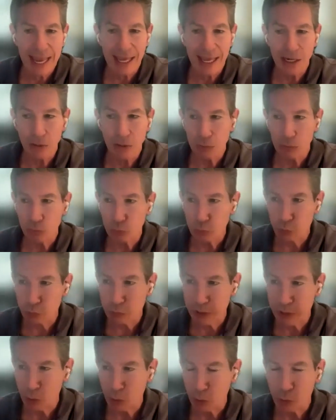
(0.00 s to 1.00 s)
and
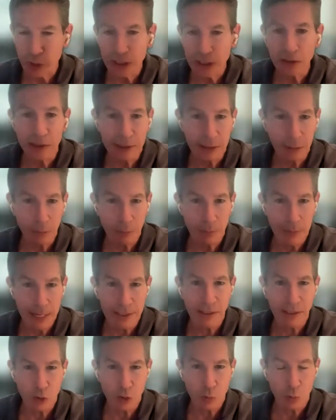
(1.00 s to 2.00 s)
really
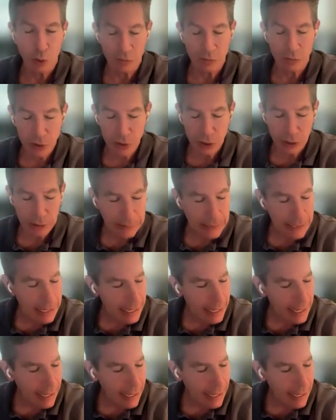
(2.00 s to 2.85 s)
make things more efficient.